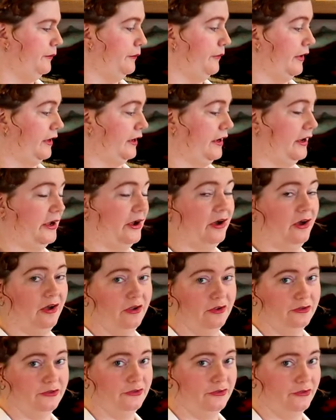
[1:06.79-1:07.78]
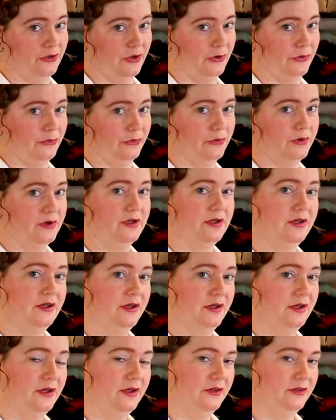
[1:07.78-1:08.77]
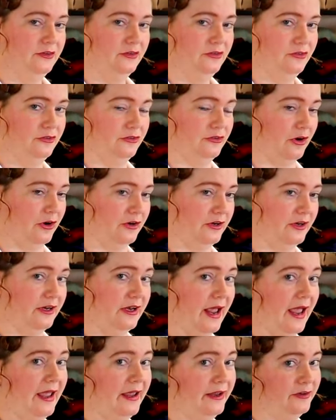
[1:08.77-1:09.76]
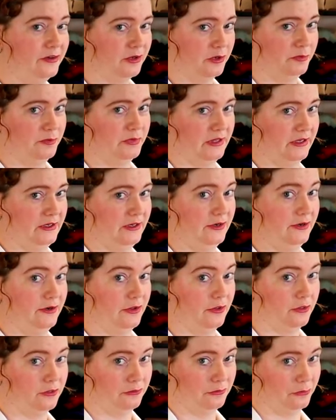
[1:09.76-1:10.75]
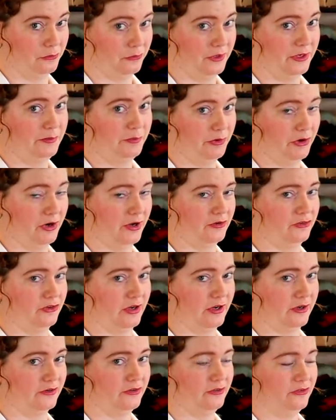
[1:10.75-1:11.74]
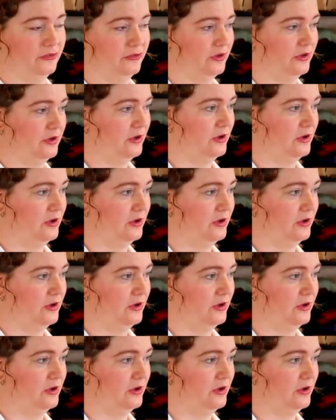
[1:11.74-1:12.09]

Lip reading: But I also started and completed 3 projects